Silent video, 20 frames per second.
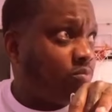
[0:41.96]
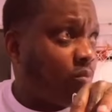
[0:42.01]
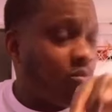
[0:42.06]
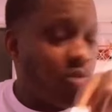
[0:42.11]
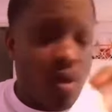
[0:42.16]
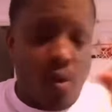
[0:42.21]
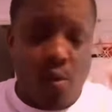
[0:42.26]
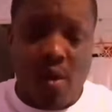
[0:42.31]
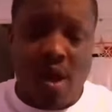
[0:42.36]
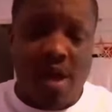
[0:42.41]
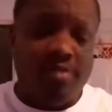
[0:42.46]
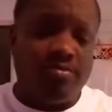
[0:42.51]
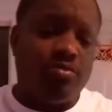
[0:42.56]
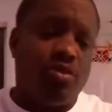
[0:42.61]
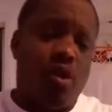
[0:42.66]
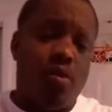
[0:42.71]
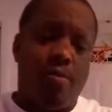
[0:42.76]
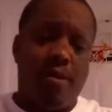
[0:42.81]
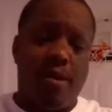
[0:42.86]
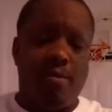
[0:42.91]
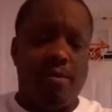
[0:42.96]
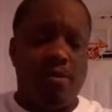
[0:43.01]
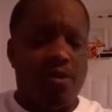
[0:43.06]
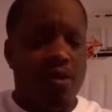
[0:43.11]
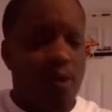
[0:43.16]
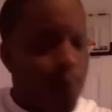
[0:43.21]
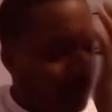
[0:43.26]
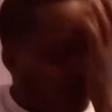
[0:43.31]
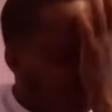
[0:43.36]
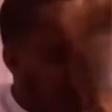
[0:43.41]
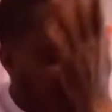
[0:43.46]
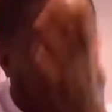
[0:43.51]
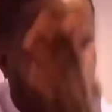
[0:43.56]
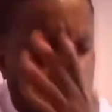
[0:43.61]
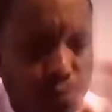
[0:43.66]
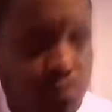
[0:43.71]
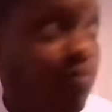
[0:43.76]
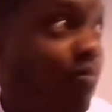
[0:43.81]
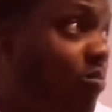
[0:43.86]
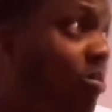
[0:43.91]
Well, I don't know, baby, though.
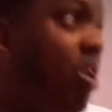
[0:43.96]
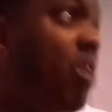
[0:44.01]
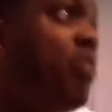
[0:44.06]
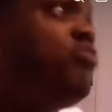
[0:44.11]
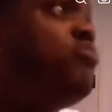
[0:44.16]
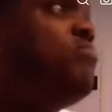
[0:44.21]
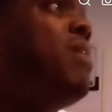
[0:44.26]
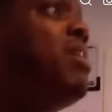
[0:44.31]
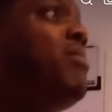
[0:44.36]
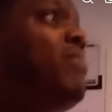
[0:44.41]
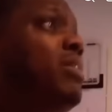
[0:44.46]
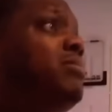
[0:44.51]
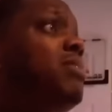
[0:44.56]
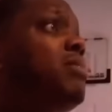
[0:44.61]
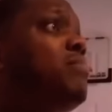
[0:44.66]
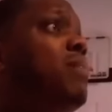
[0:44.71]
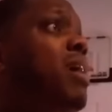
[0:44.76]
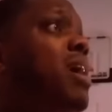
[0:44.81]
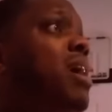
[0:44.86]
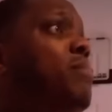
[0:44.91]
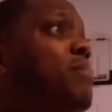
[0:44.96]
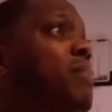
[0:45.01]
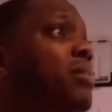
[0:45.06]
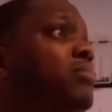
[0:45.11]
You mind if I take my Air Max